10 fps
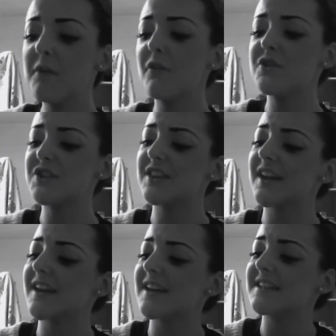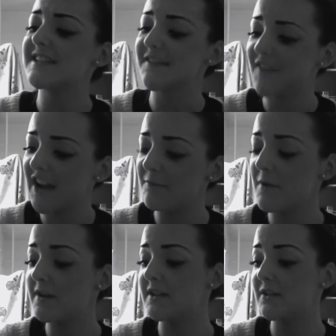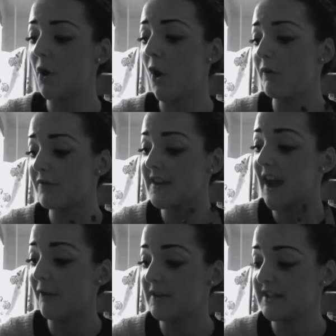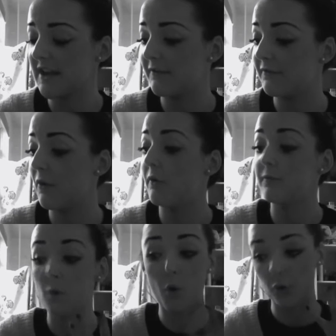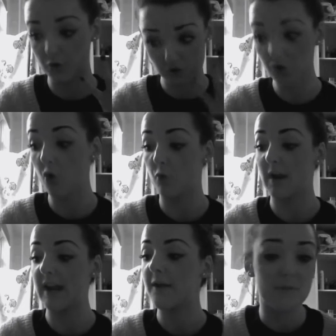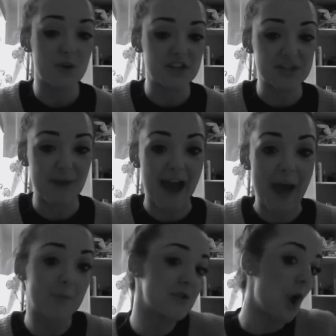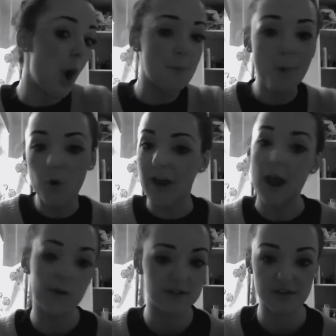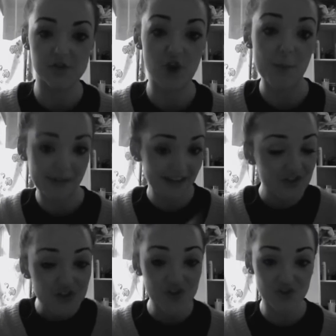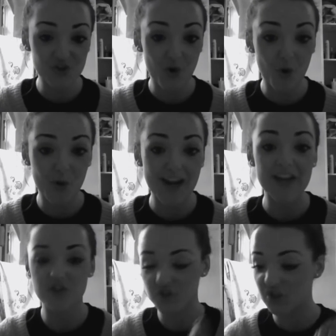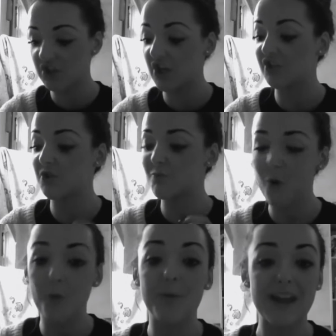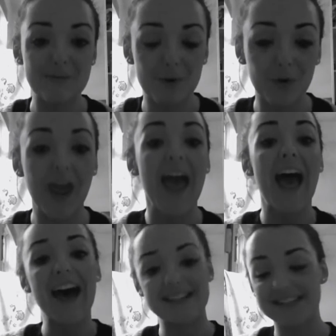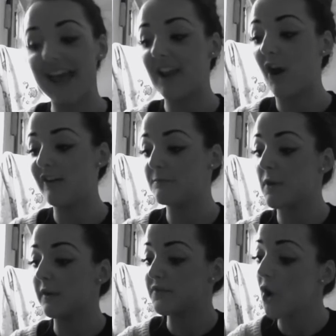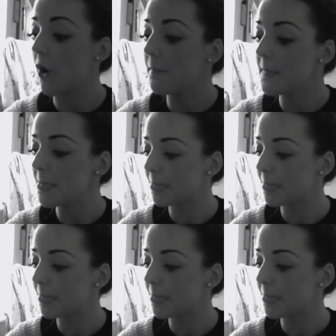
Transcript: move on to the development of the narrative or the story, which is perhaps more characters coming into the story, introducing us to more people as their life moves on.